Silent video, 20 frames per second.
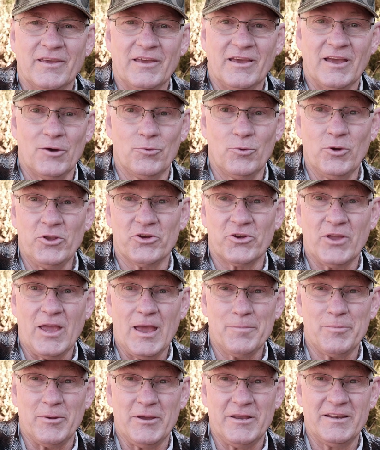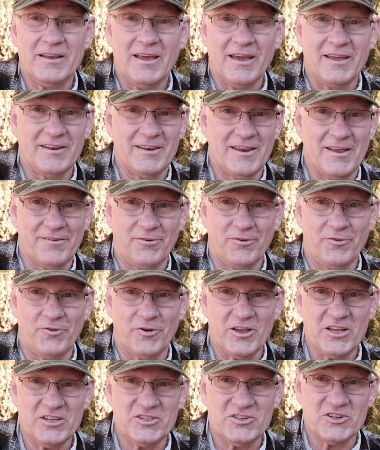And when you're camping, never
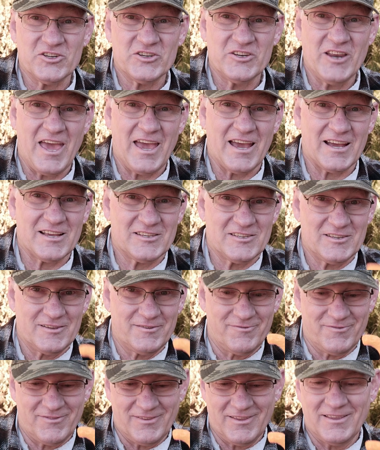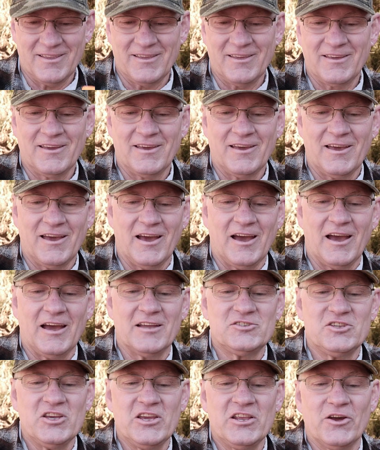forget your snacks. A
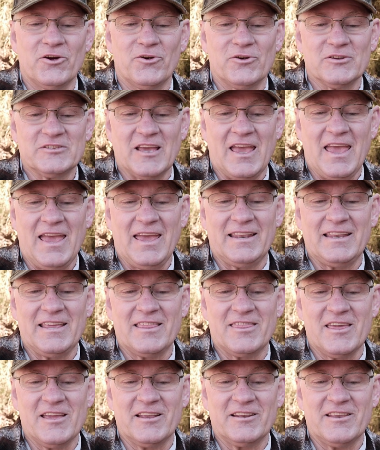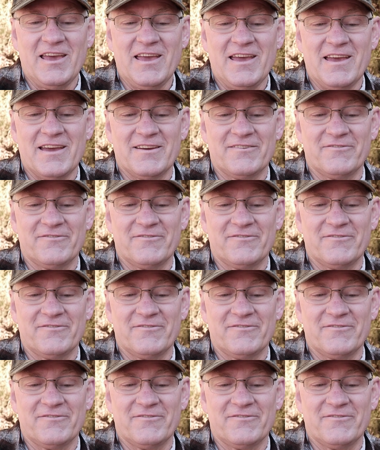Cheeto is a handy thing to have.